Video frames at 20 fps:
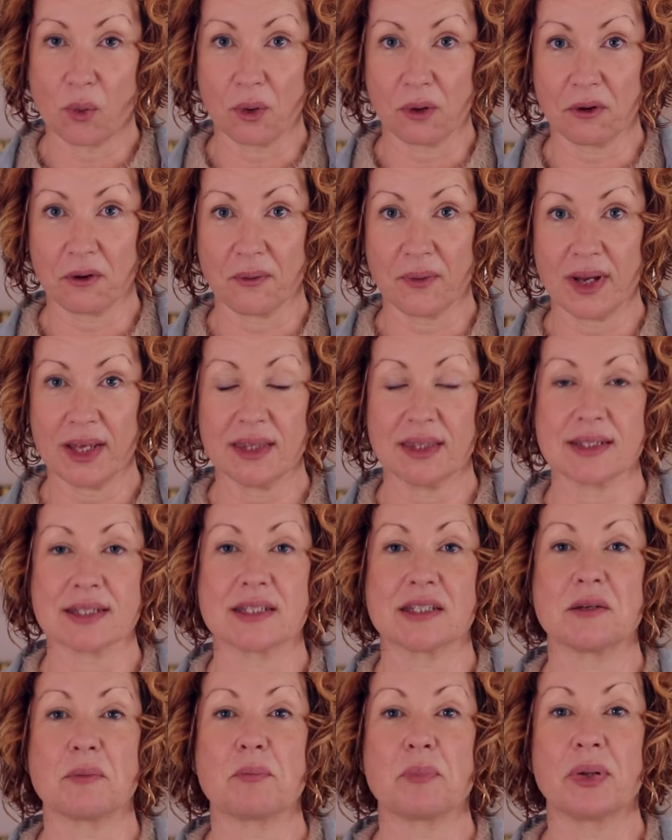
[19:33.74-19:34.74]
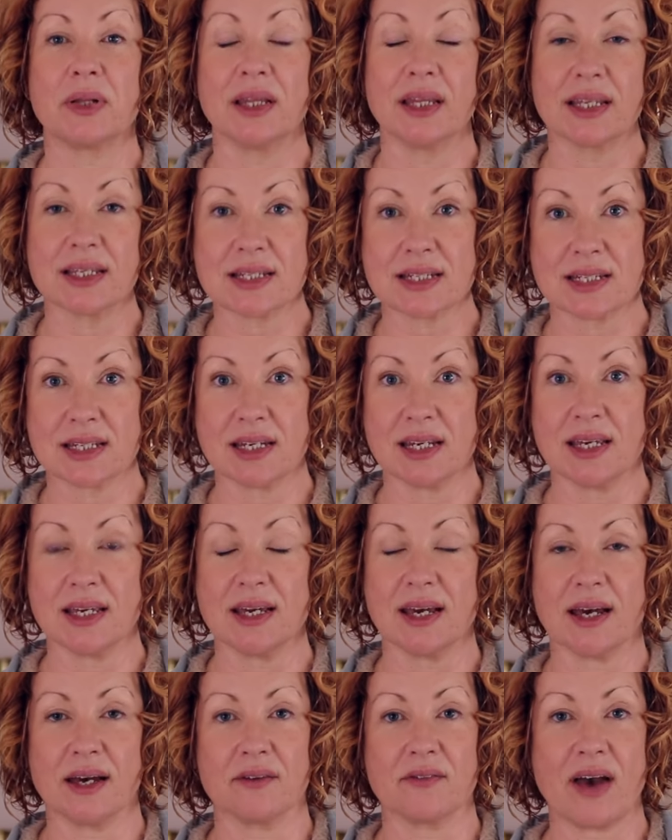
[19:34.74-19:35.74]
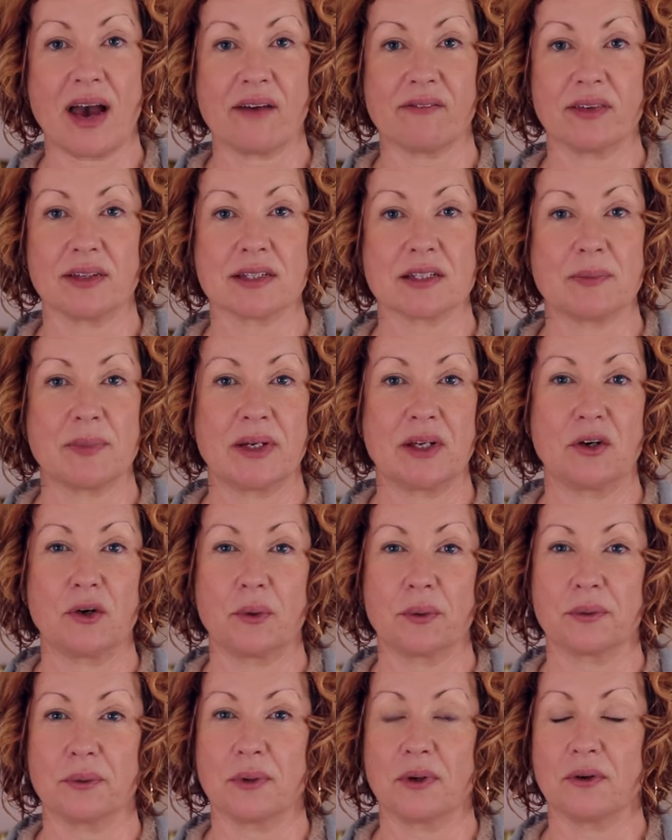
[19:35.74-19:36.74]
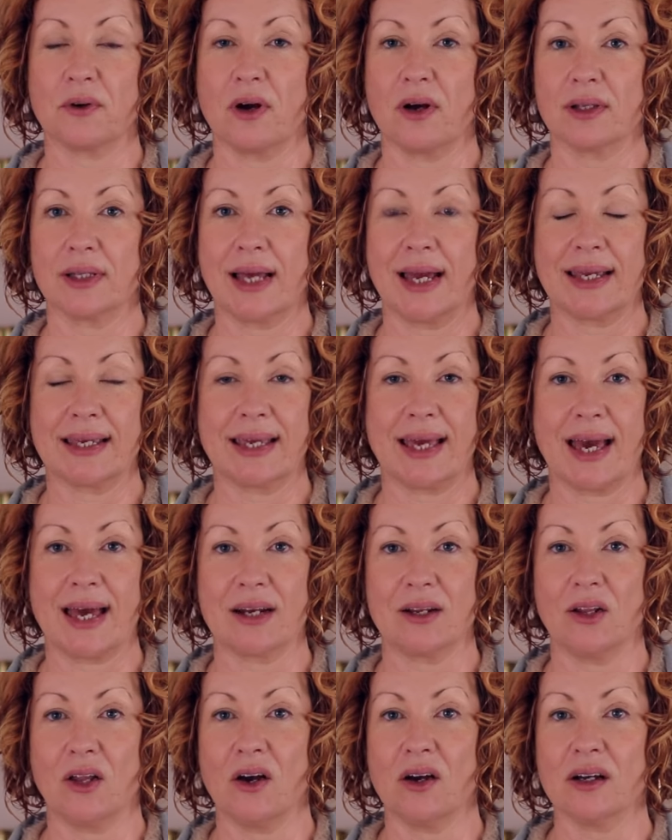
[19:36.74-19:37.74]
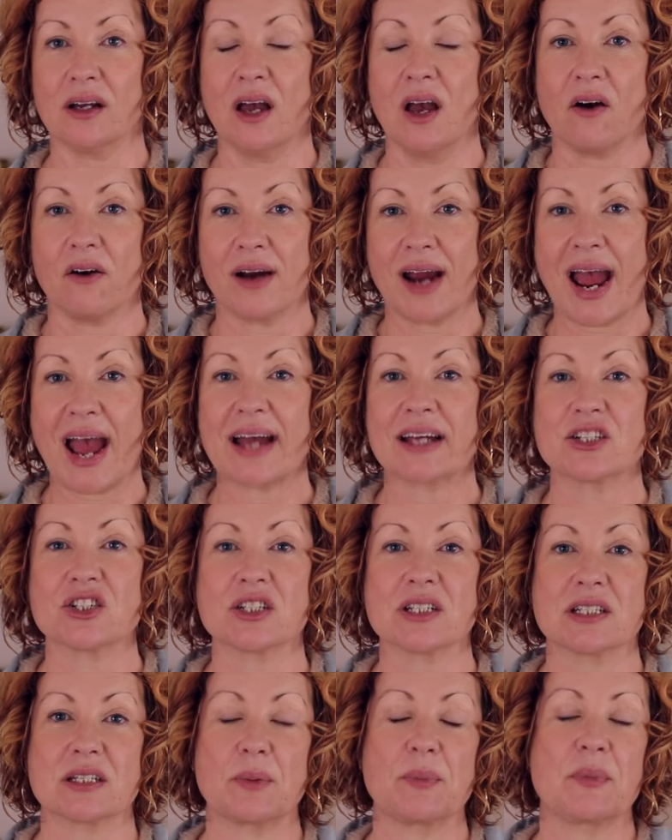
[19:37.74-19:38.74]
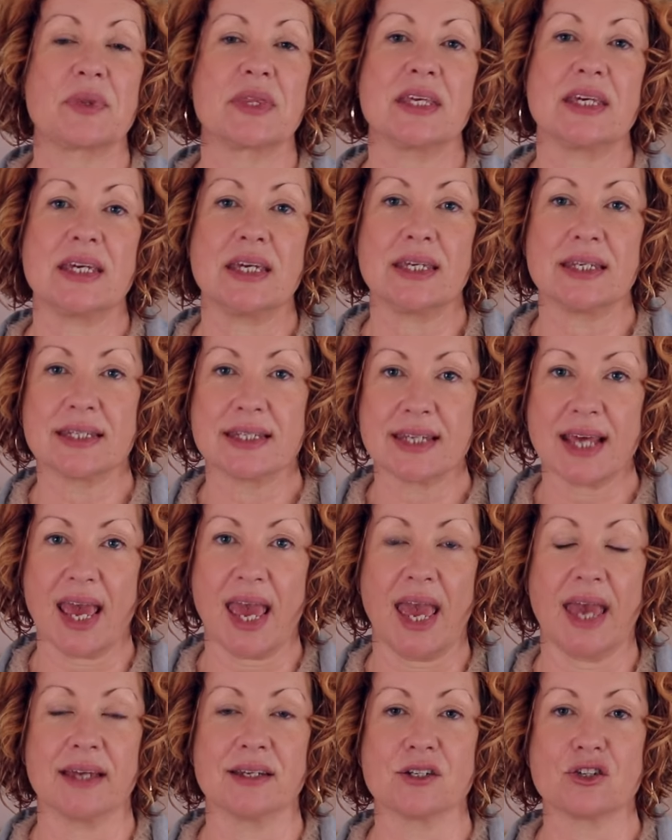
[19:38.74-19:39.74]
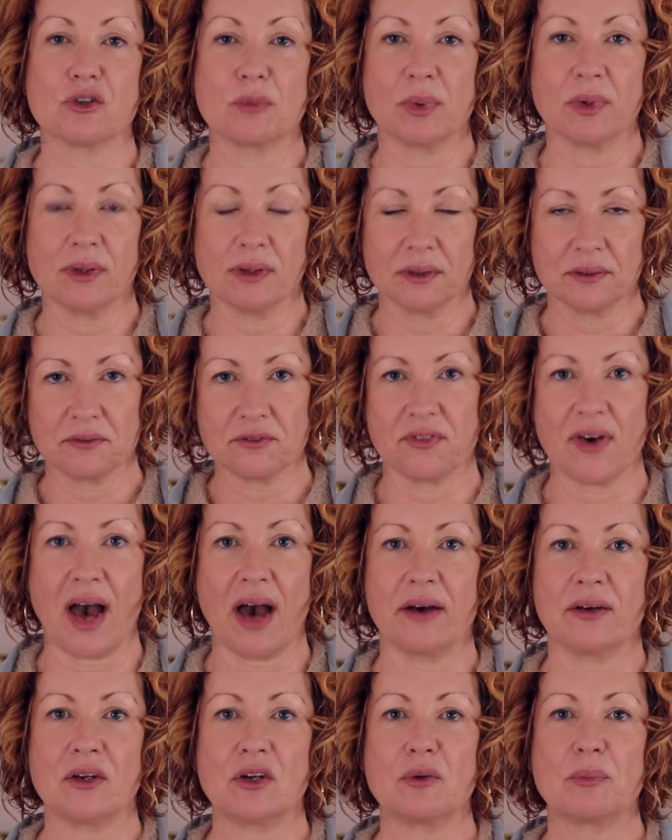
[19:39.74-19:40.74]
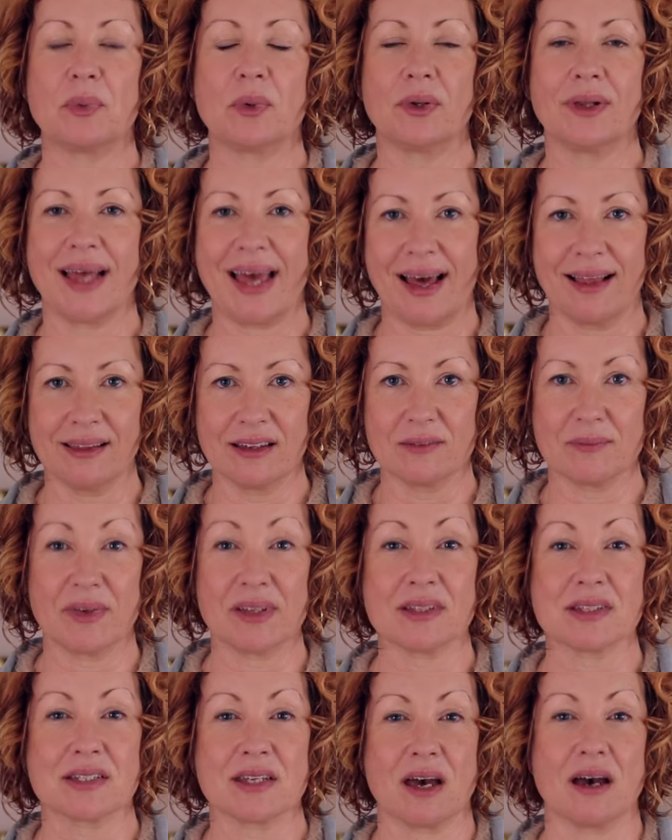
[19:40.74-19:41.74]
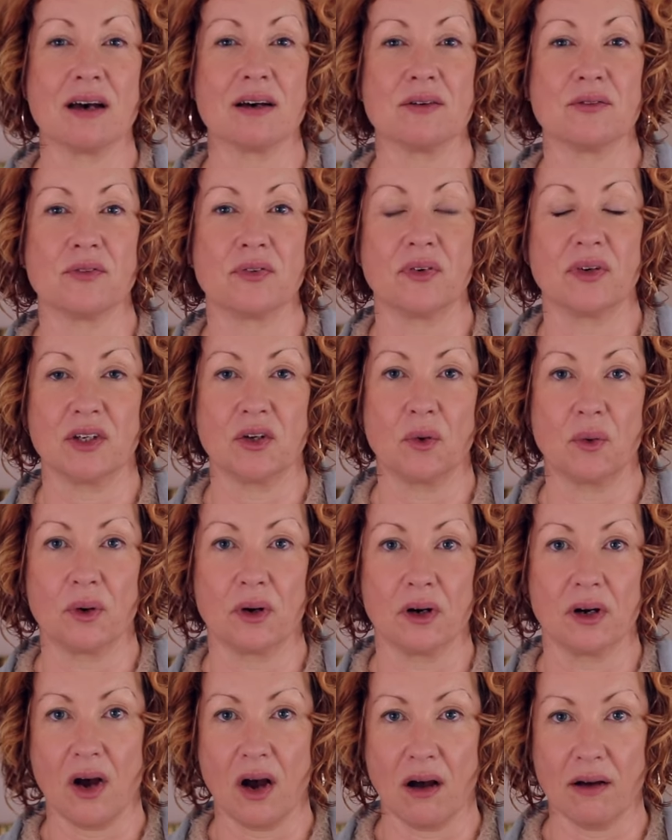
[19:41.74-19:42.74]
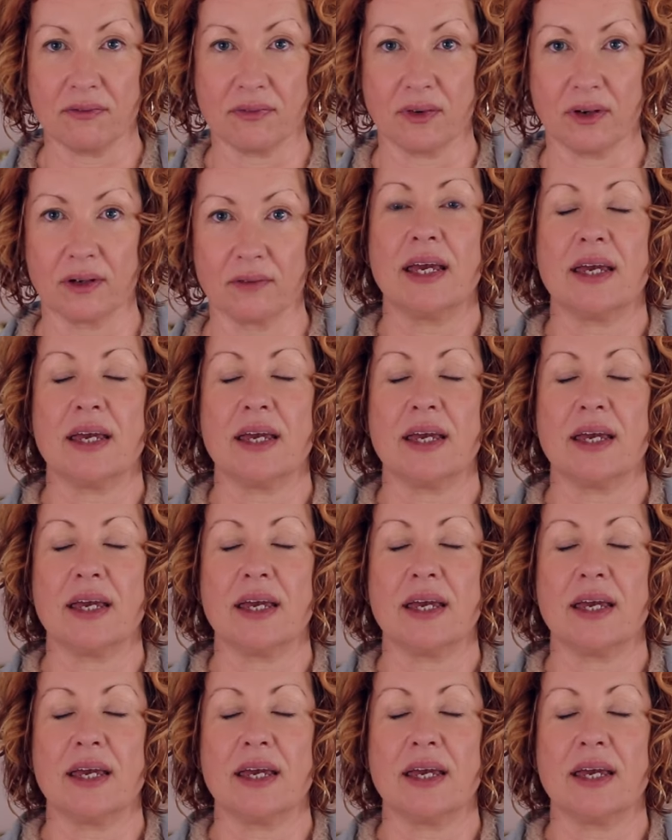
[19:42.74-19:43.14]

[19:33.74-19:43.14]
ordering, the simplicity of having somebody go through your online catalog are actually some of the intangible, valuable elements of your offer.